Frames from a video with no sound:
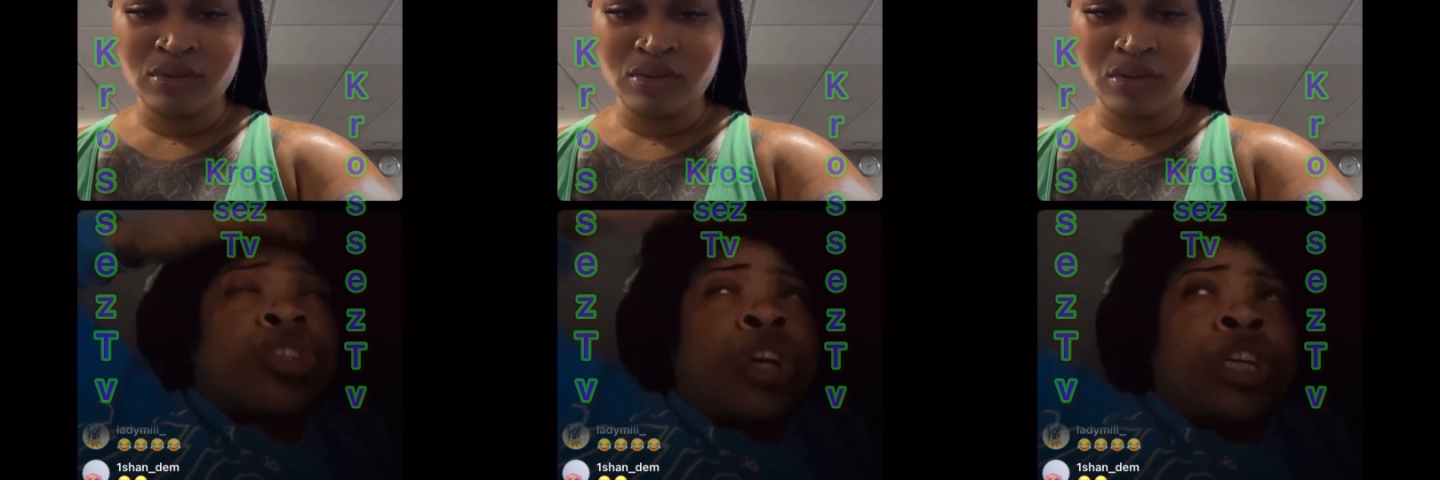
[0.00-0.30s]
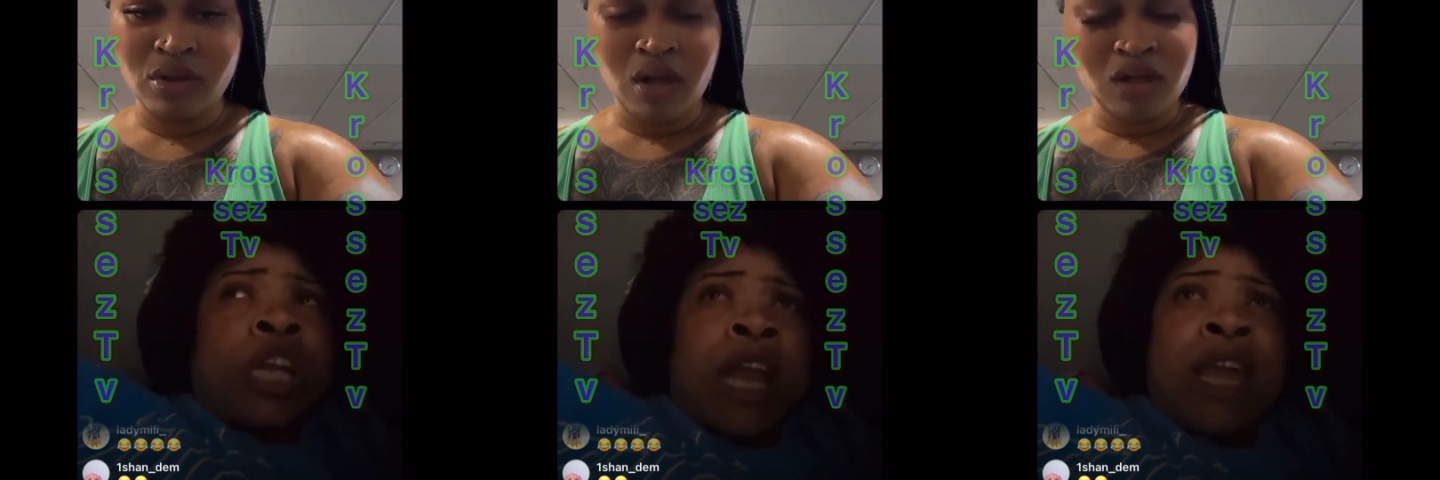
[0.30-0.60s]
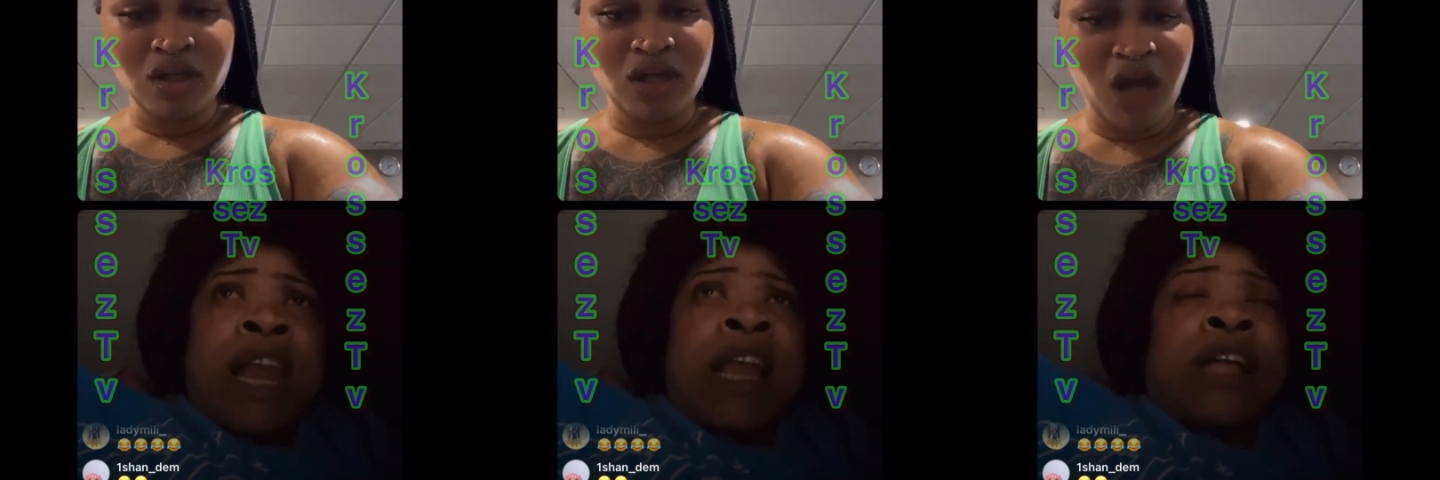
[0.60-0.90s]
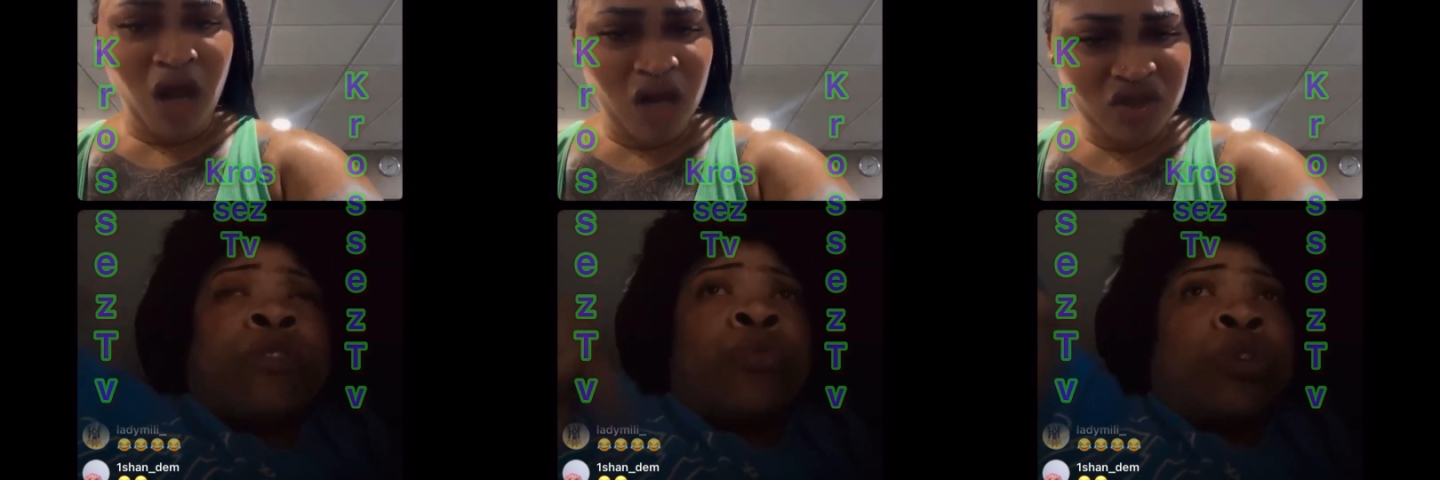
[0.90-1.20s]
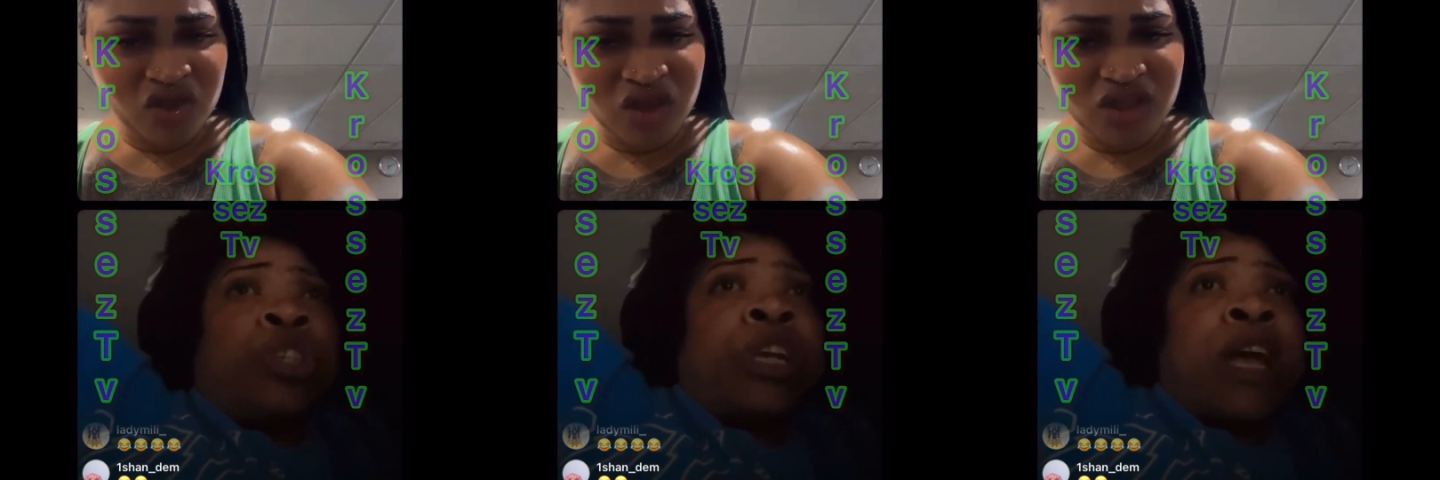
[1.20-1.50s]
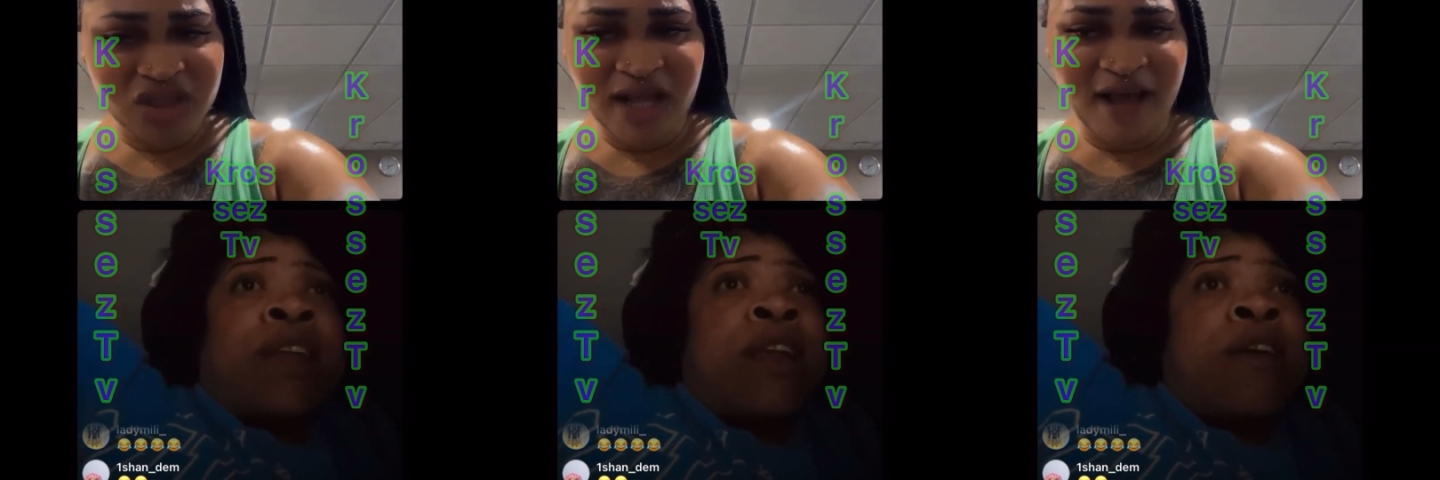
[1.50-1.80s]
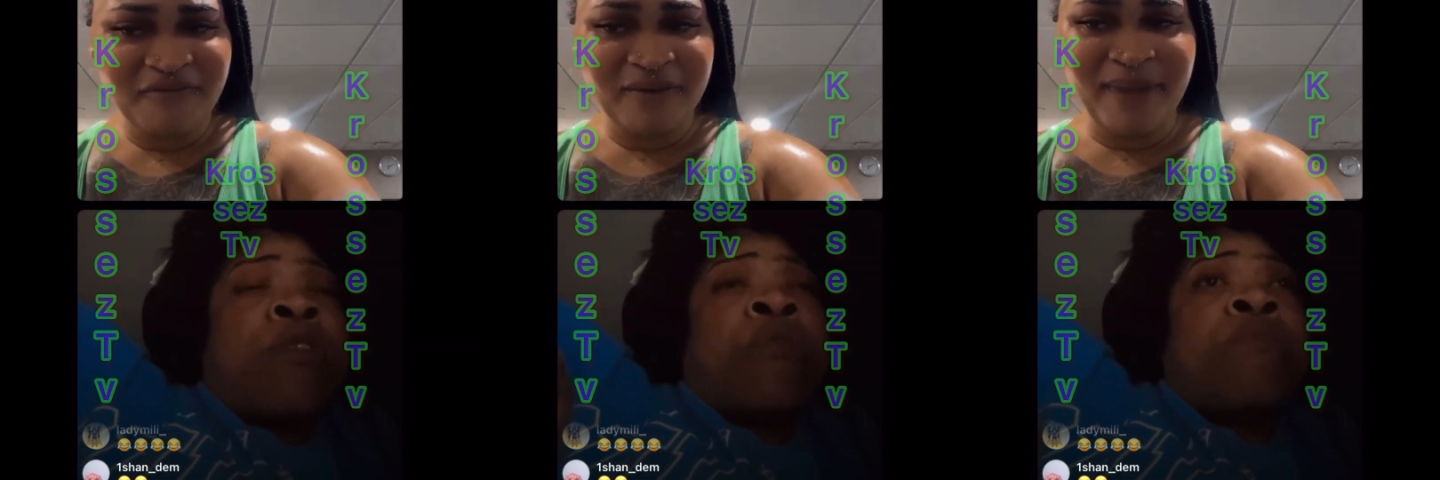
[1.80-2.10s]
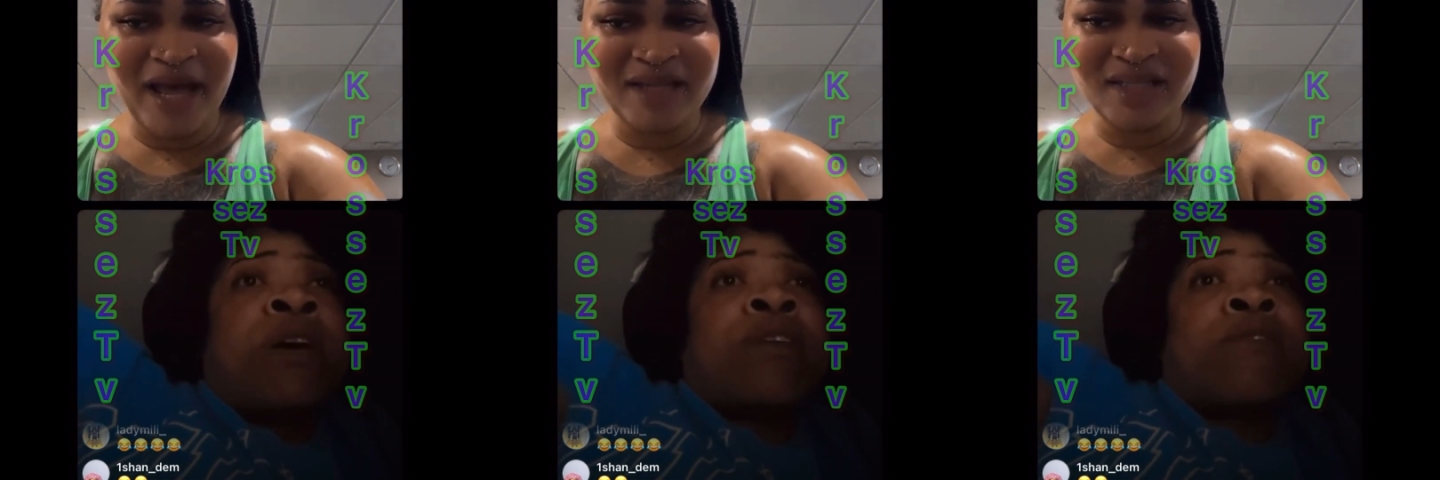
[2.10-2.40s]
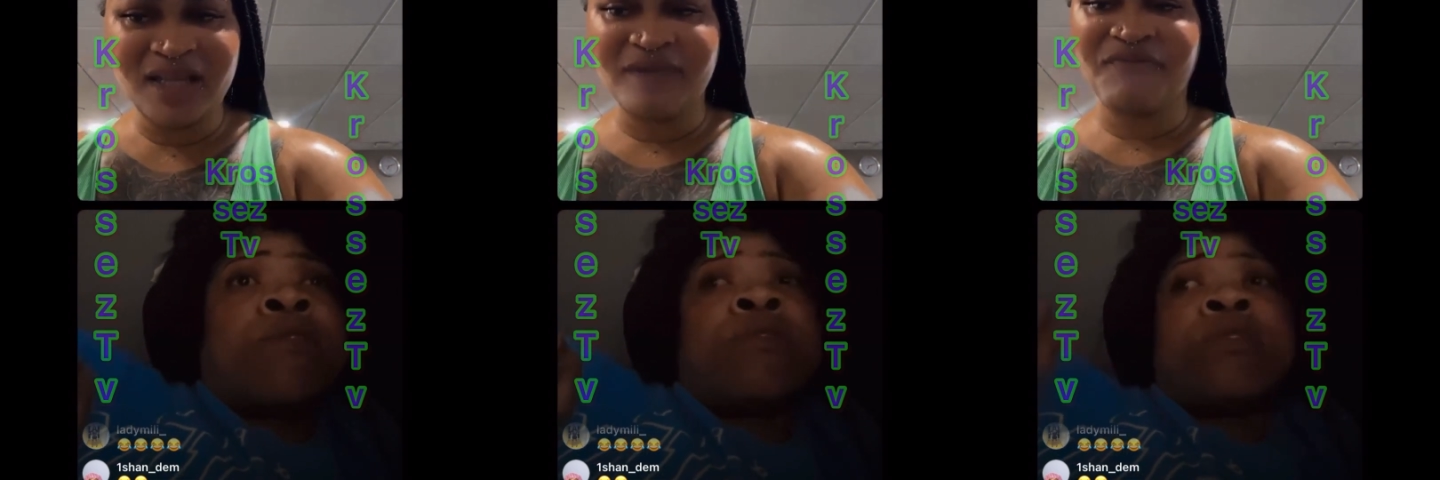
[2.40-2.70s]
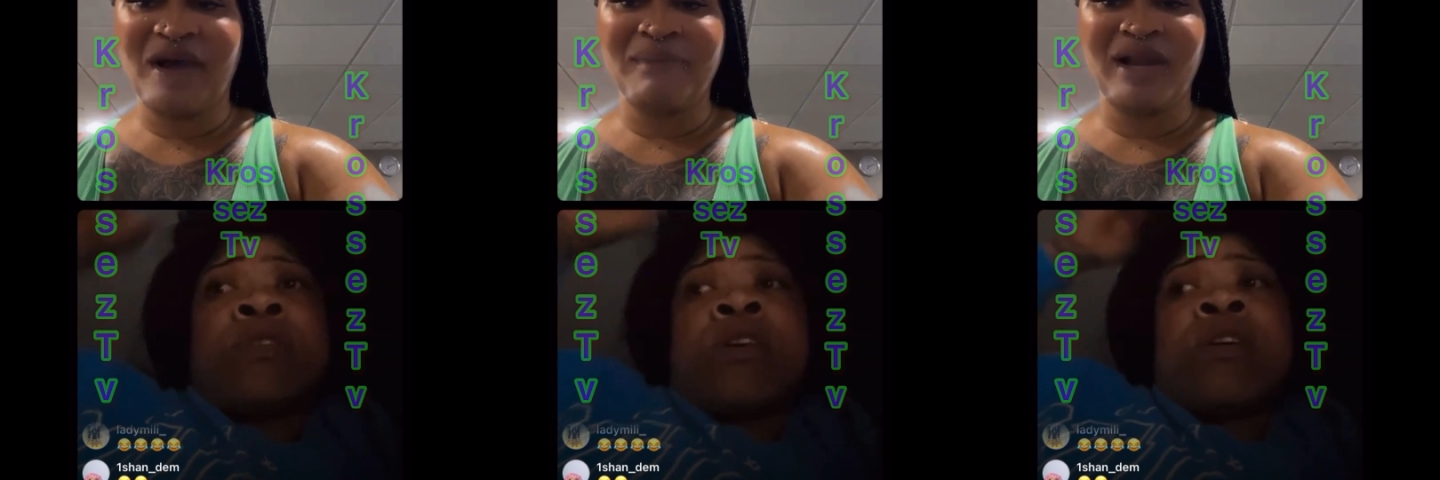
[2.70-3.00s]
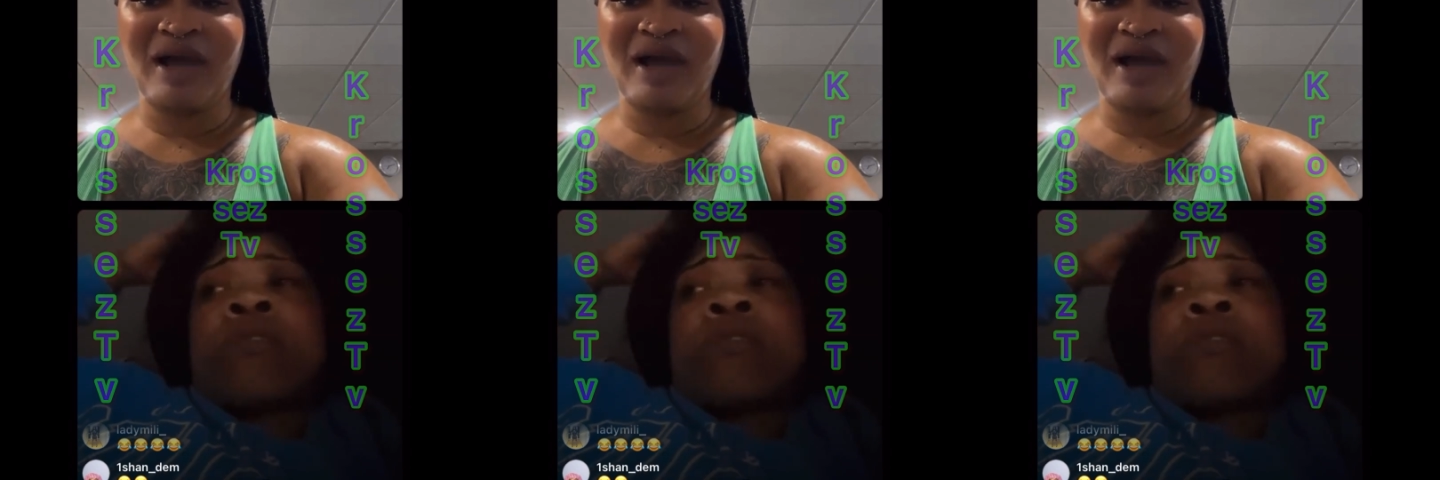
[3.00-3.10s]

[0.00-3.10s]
change that dollar. No, change. They have to buy a ticket from